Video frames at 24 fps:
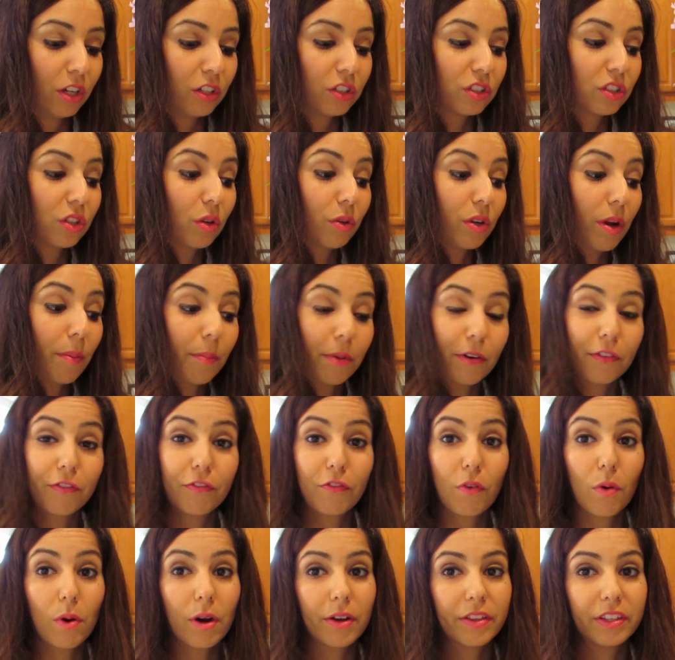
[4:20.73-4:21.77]
So number
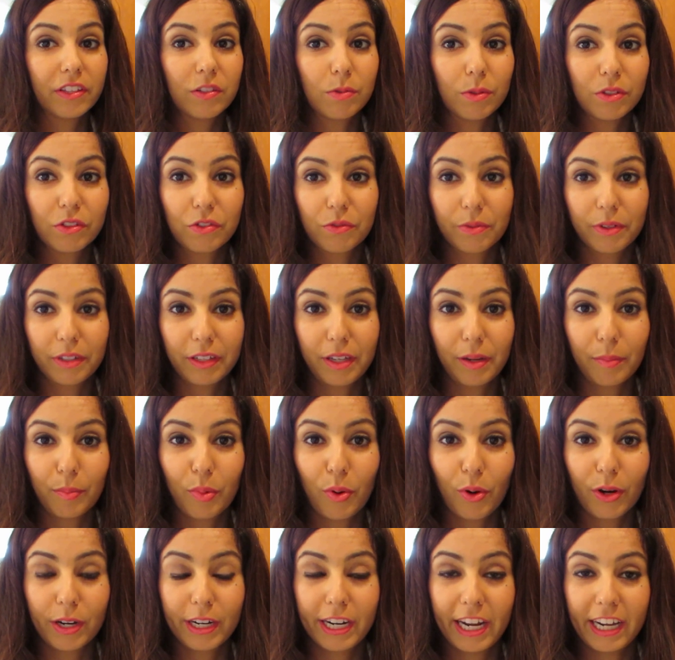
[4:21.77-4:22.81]
4, this one's really
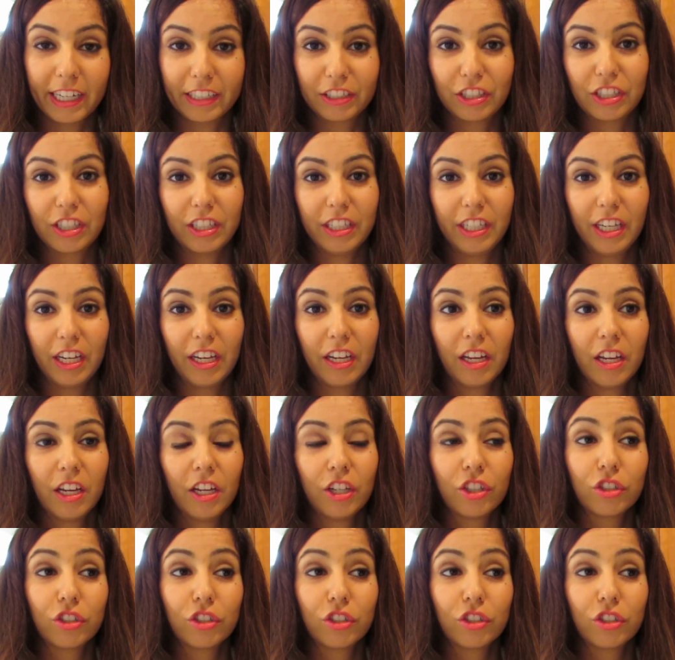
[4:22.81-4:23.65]
important actually.